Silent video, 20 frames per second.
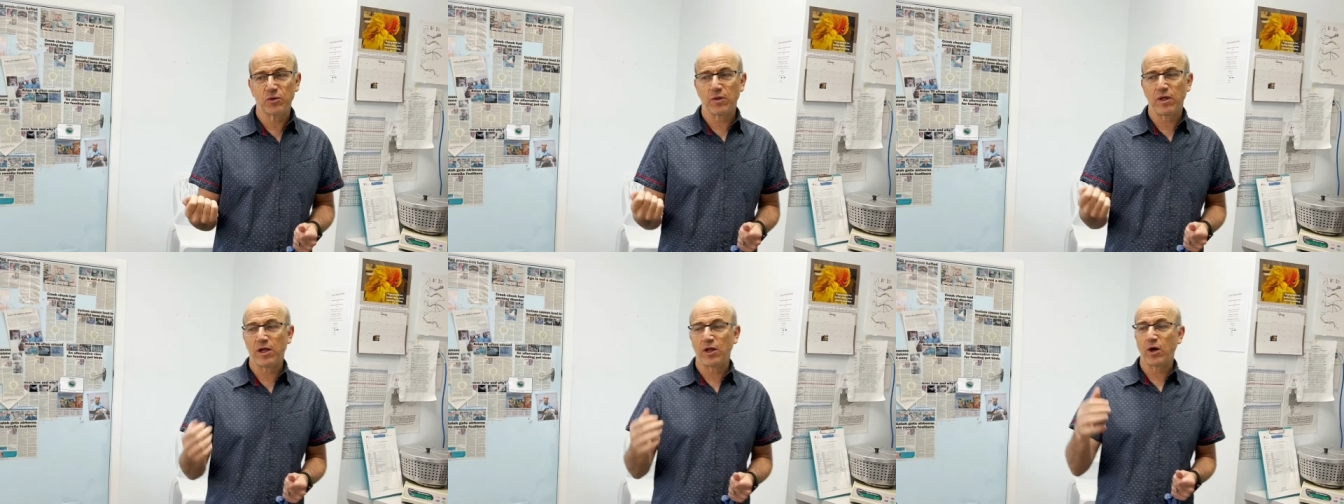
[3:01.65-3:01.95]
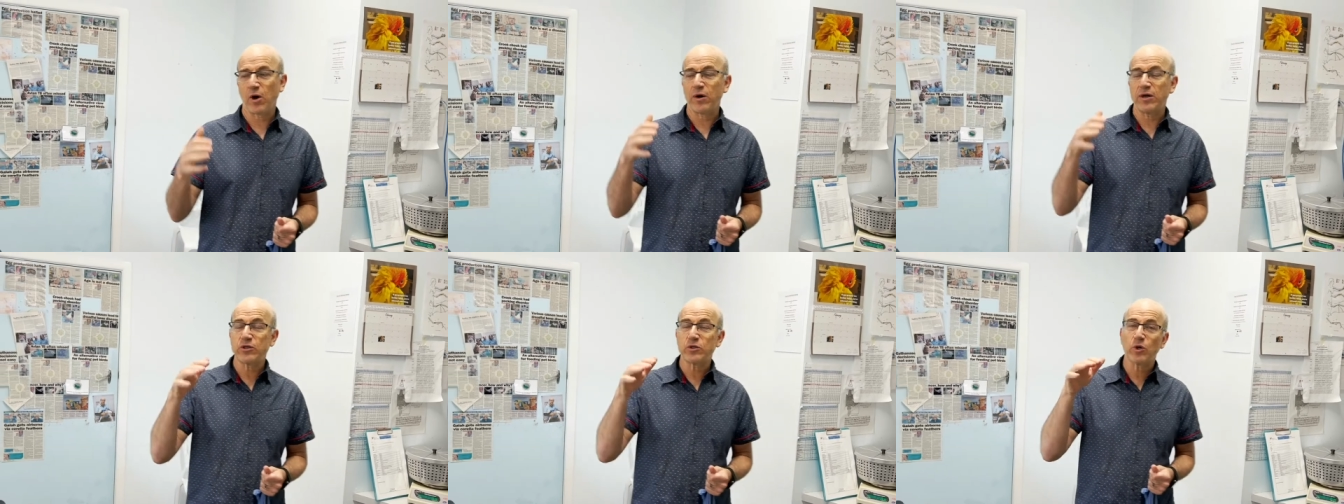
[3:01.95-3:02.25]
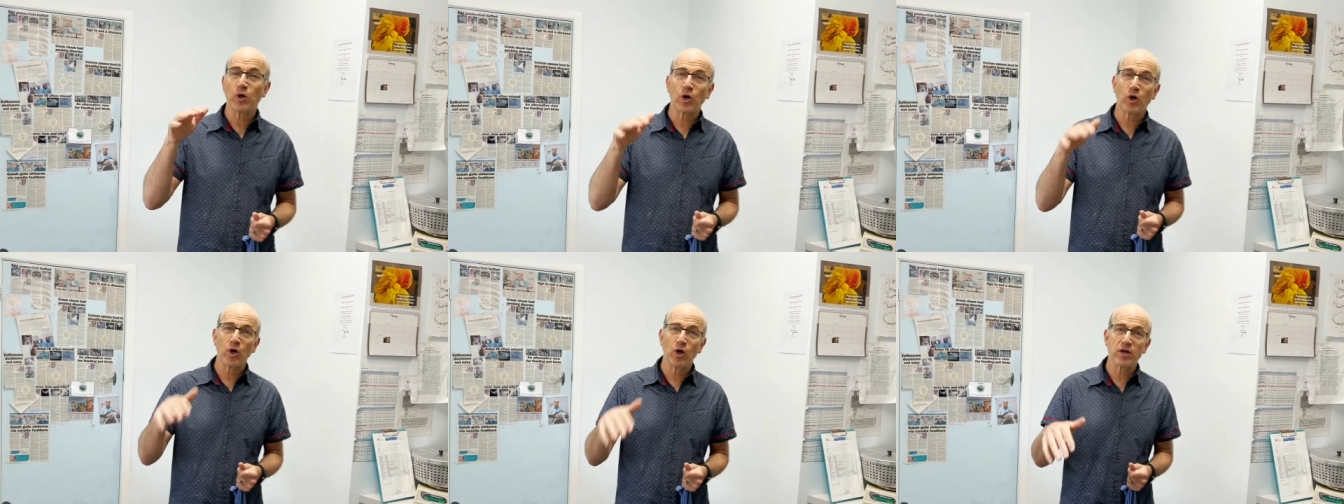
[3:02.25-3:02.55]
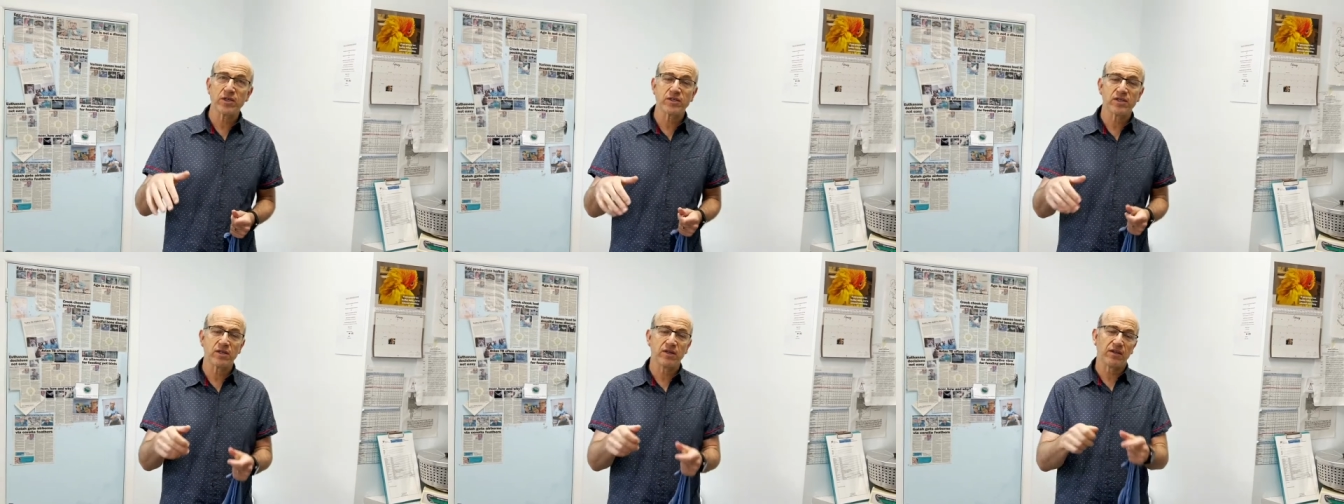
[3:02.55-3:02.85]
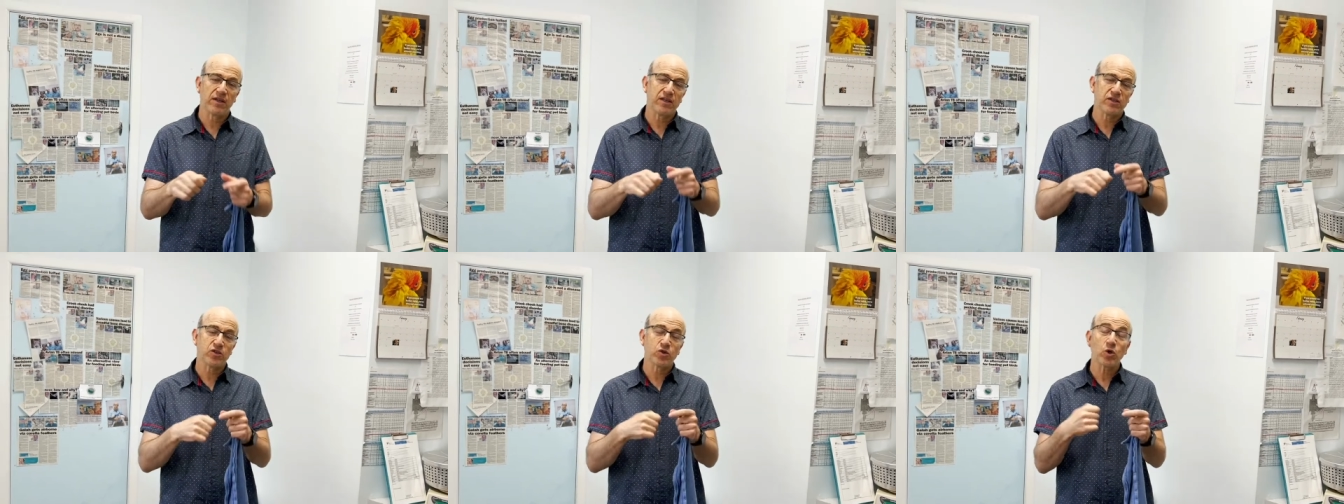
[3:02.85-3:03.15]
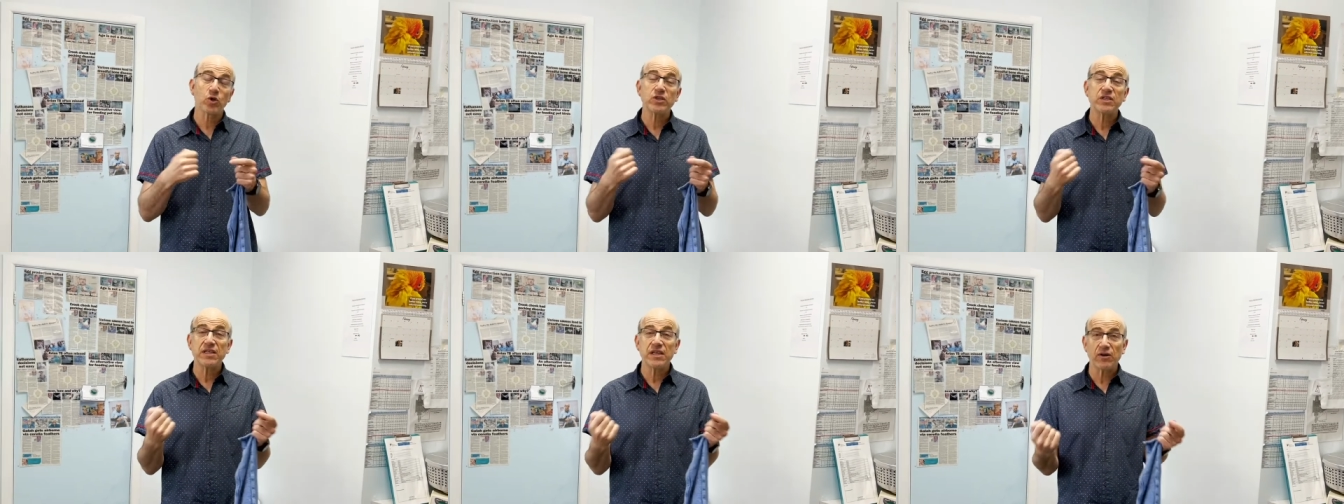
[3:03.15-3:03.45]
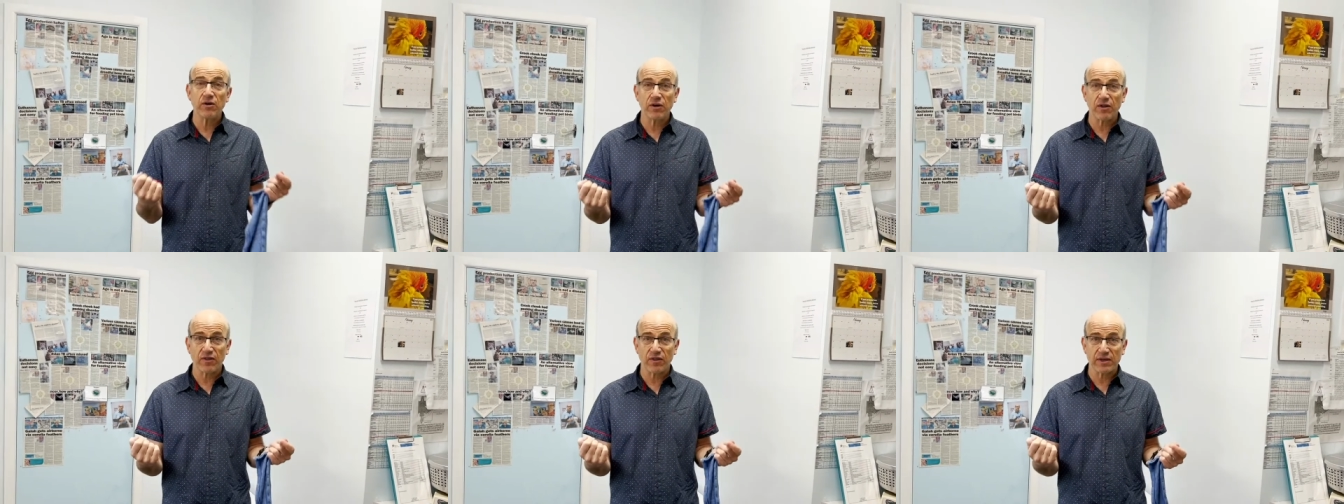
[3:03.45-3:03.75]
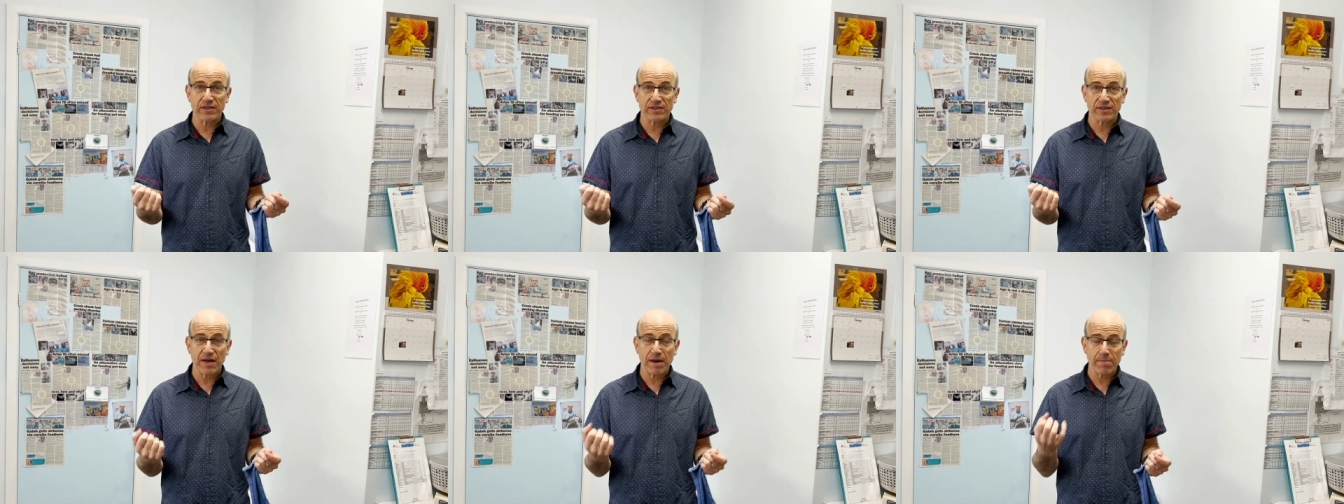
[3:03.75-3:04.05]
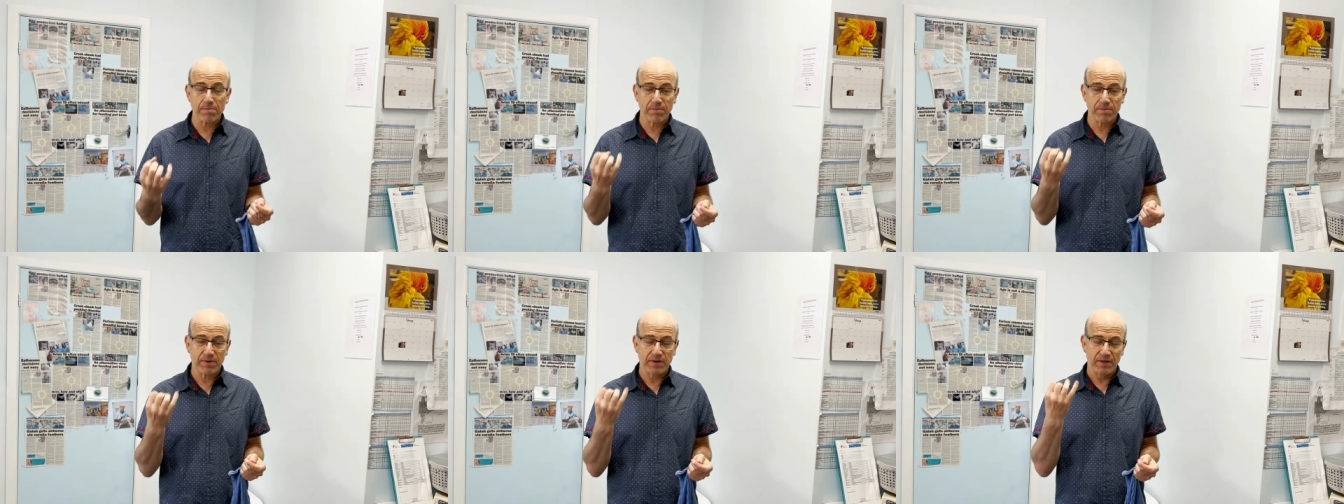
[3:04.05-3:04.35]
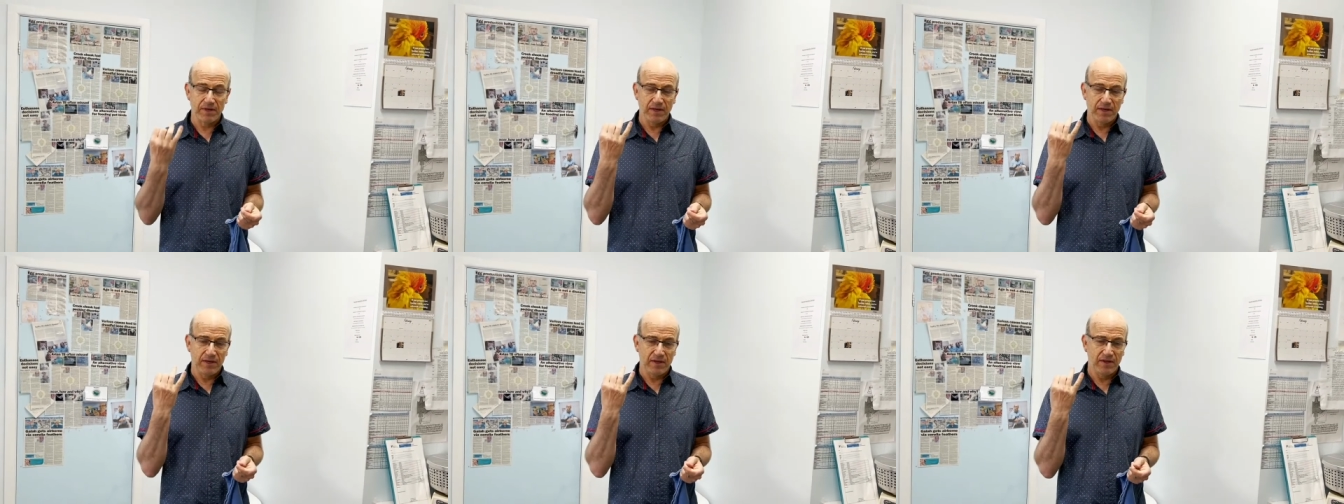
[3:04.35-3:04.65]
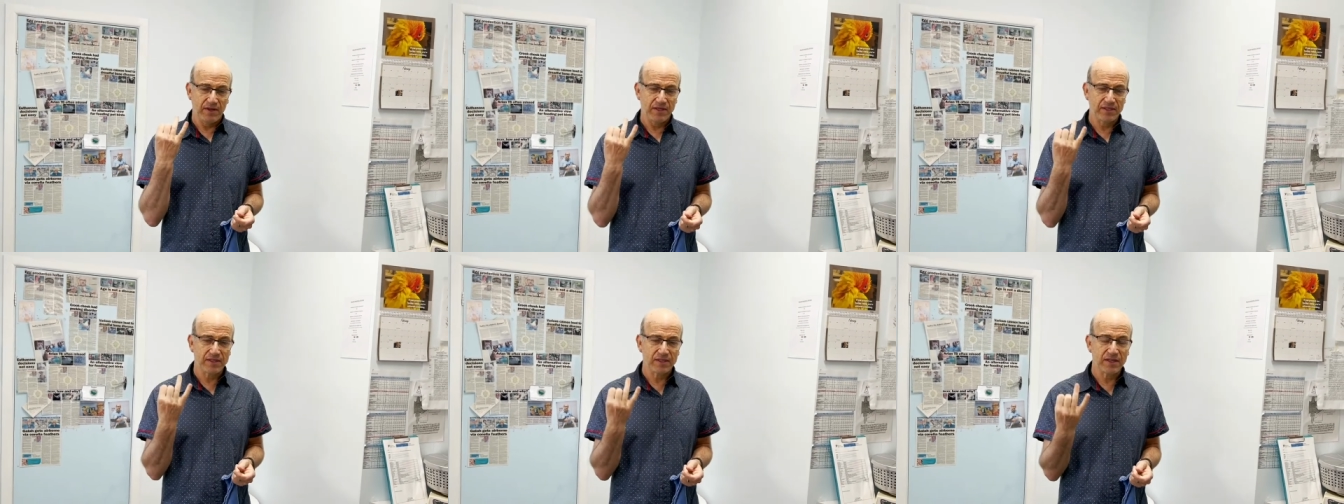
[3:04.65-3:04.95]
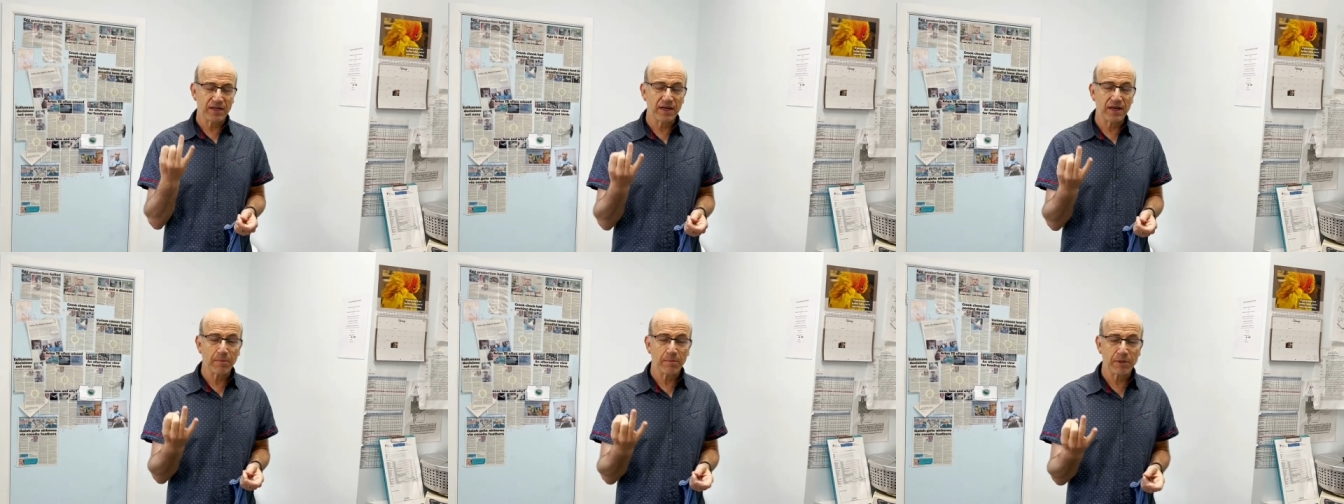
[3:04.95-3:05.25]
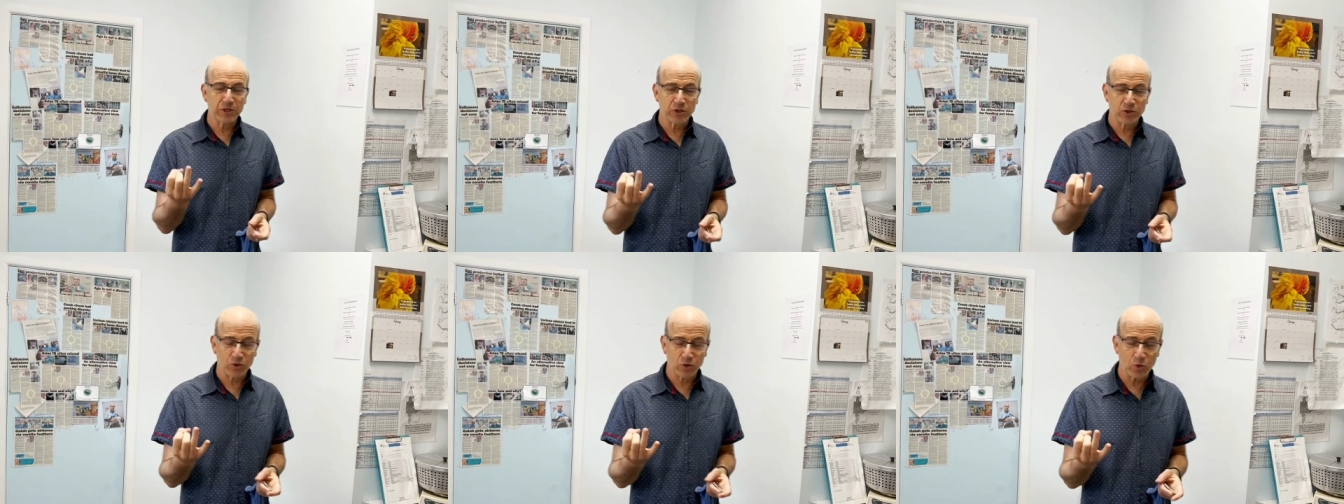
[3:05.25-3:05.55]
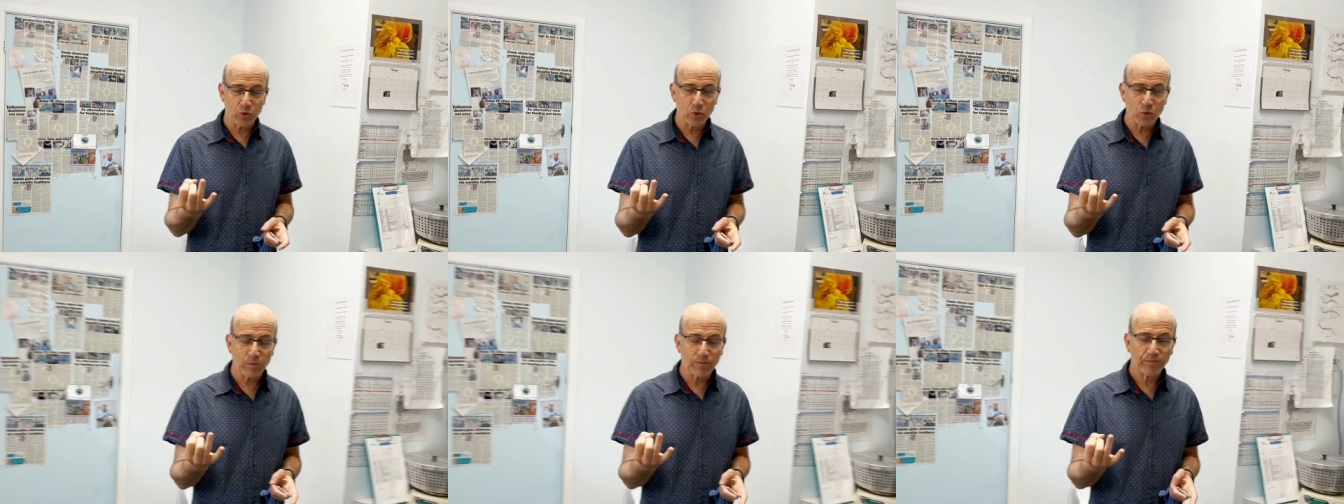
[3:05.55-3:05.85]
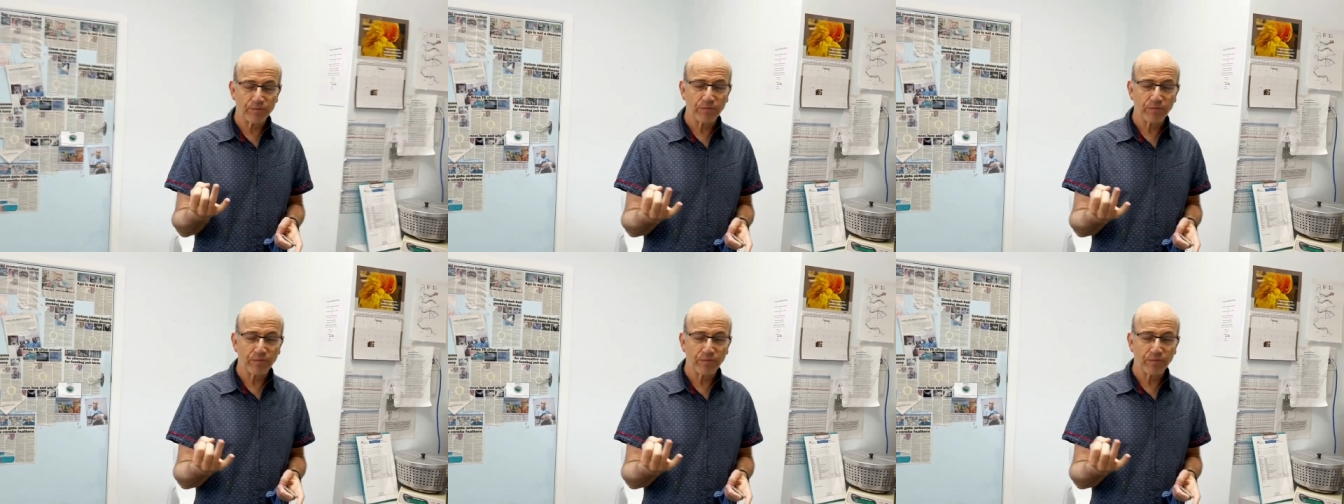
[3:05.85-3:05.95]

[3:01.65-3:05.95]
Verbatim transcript: or they'll go into a closet, or they'll start tearing things up. That's thing number two.